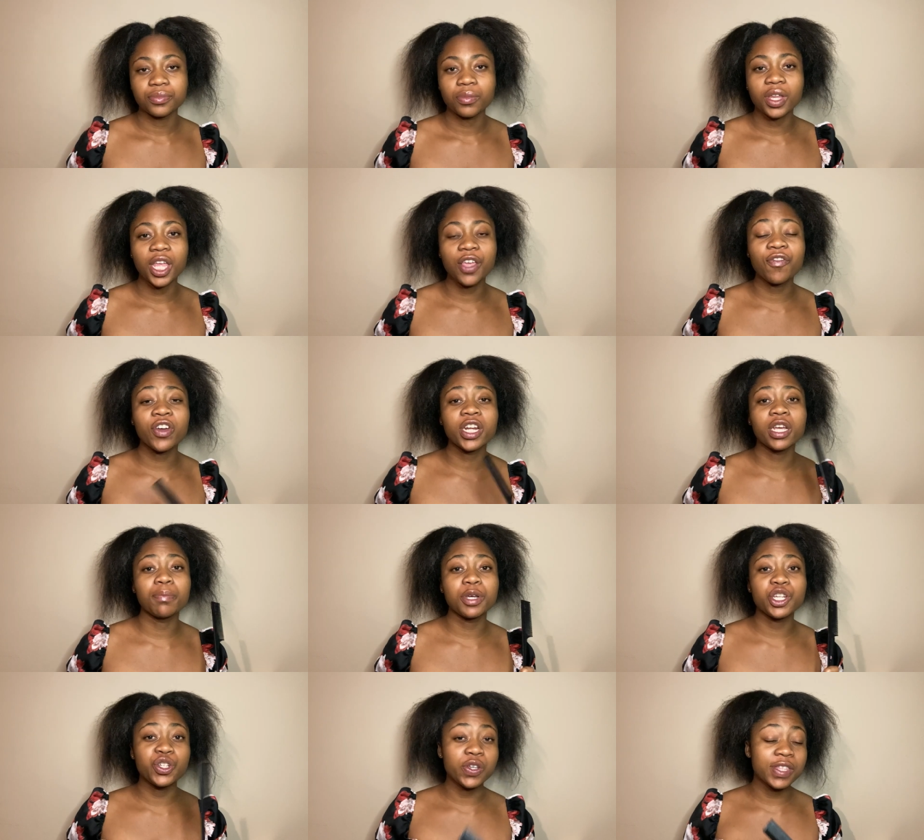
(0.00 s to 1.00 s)
If you're going to be
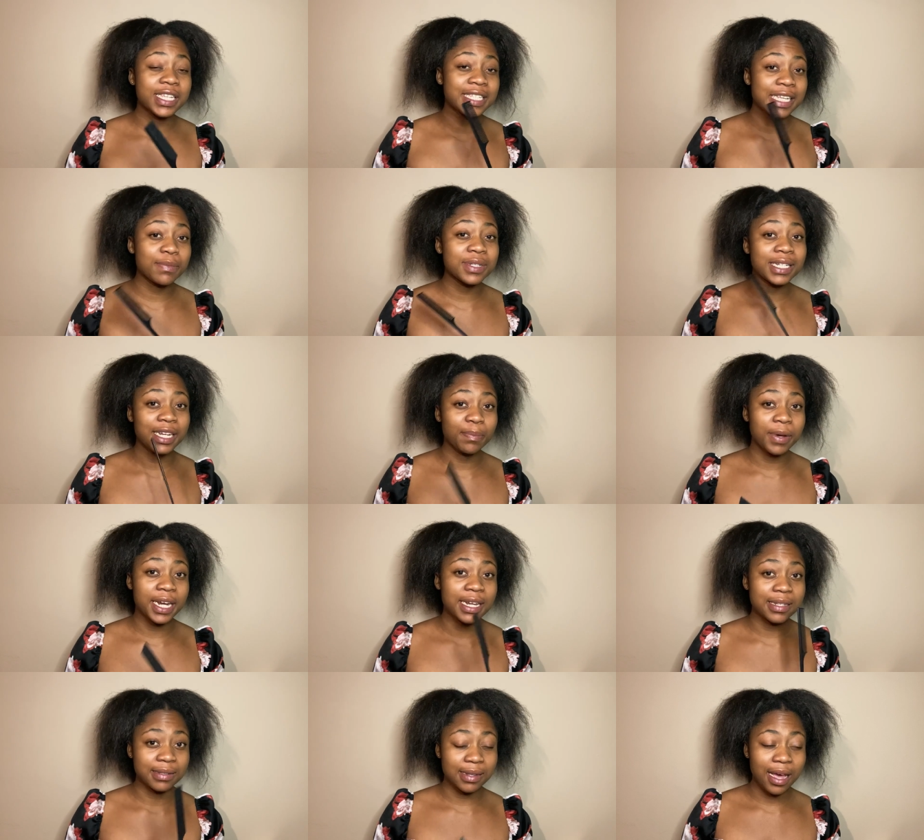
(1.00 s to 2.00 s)
doing the same slick bun
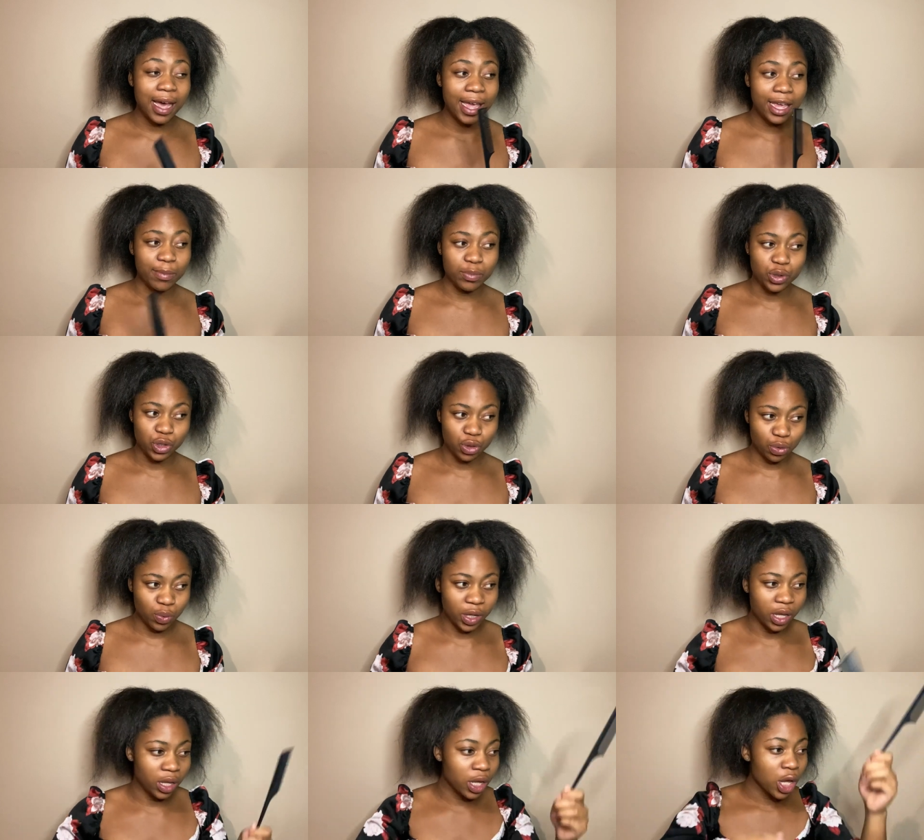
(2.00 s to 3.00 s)
as I am
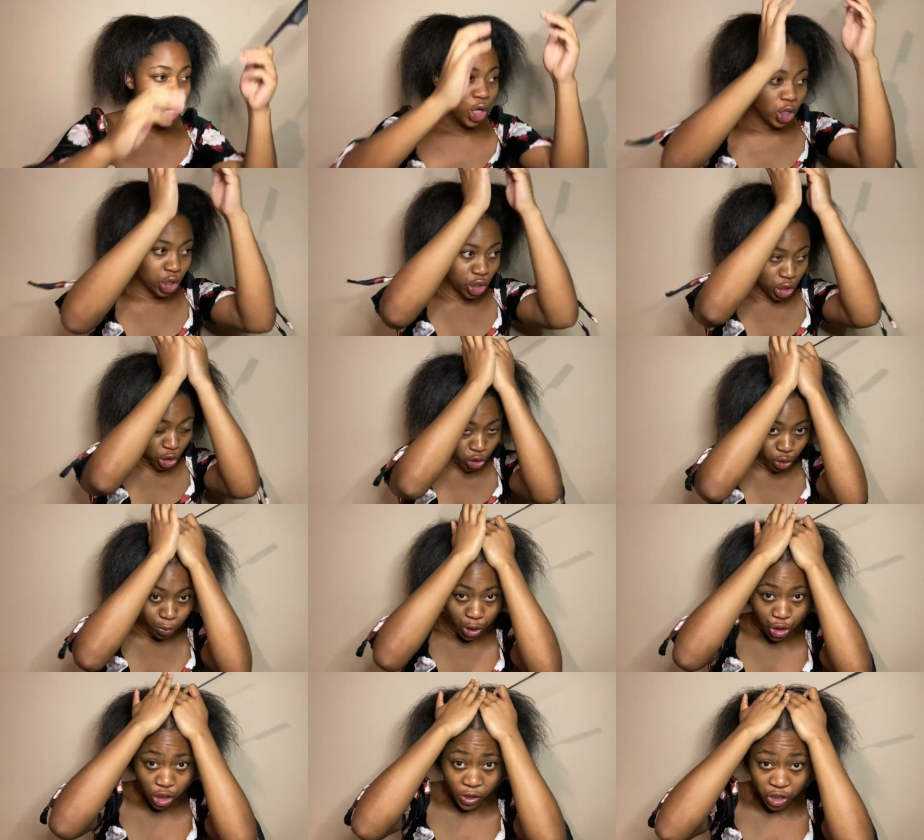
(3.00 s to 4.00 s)
doing, you need to make
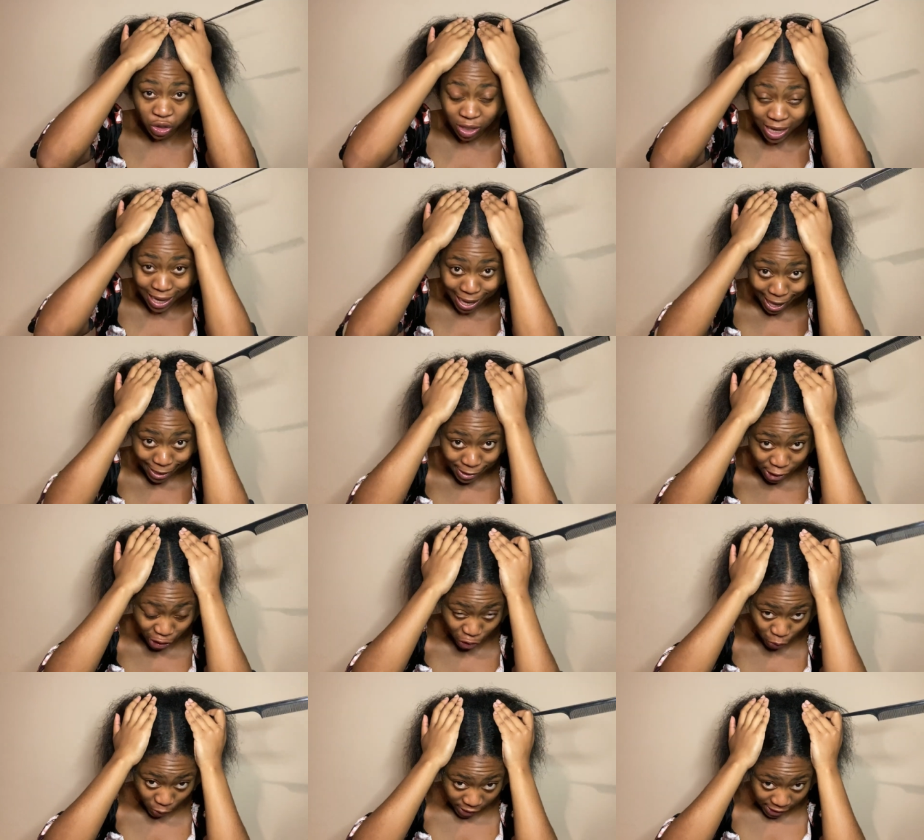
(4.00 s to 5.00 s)
sure that your line
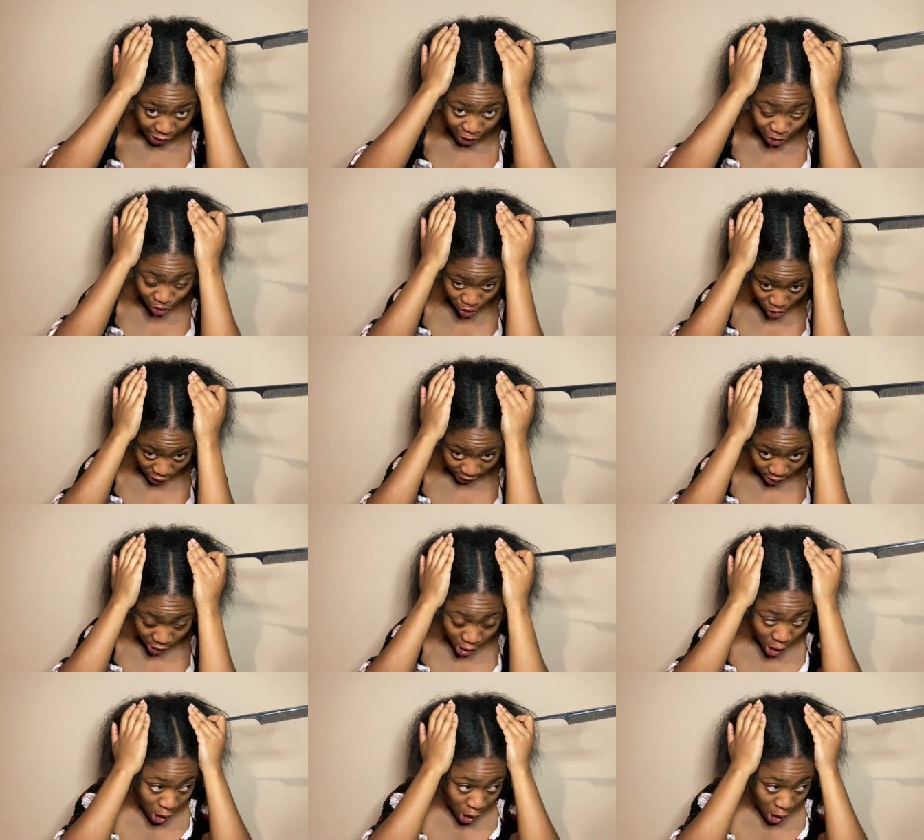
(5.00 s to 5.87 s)
is really straight.